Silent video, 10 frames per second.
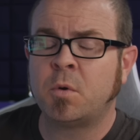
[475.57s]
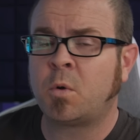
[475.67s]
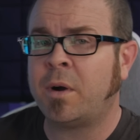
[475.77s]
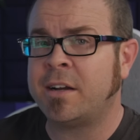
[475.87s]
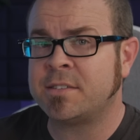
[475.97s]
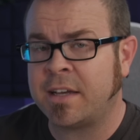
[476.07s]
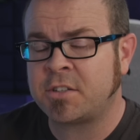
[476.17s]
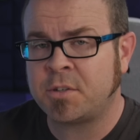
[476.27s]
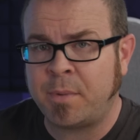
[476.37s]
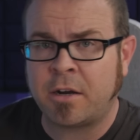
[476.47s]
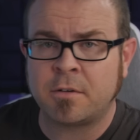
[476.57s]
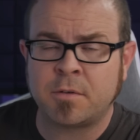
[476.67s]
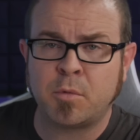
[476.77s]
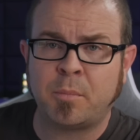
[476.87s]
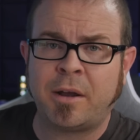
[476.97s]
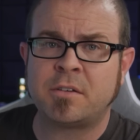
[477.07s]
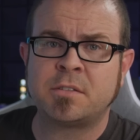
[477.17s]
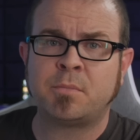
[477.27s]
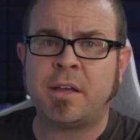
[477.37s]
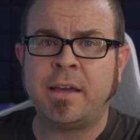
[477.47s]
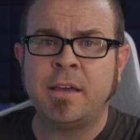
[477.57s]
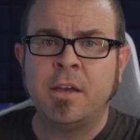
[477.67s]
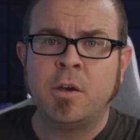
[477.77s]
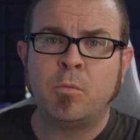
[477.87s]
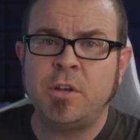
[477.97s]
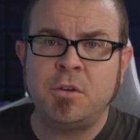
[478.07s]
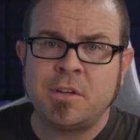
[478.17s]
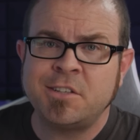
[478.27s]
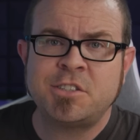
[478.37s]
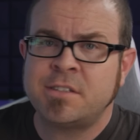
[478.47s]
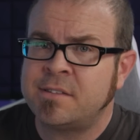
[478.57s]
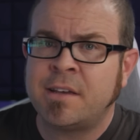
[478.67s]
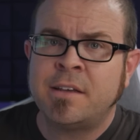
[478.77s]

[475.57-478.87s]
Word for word: requires extra power from your power supply when you can just